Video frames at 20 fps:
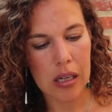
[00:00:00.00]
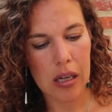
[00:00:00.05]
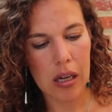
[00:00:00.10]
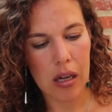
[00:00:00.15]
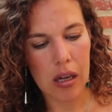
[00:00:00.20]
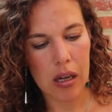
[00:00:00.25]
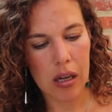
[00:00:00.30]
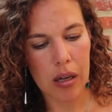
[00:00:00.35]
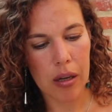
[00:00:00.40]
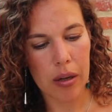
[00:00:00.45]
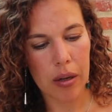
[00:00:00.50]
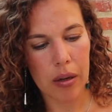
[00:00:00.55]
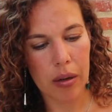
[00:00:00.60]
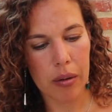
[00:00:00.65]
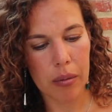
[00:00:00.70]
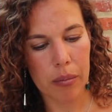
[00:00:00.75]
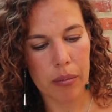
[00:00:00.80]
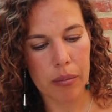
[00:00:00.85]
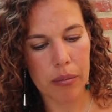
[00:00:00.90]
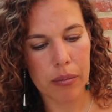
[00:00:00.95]

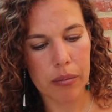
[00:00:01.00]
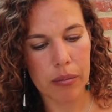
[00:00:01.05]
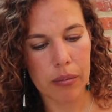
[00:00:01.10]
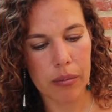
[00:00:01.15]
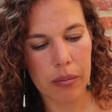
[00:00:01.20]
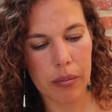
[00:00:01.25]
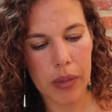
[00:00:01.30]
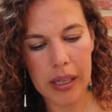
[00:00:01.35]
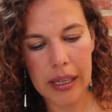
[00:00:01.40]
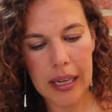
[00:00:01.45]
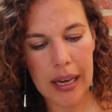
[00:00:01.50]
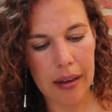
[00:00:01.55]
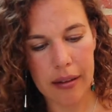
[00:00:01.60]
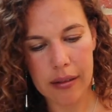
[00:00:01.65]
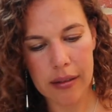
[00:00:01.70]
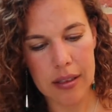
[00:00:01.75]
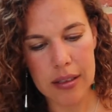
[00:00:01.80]
But yeah,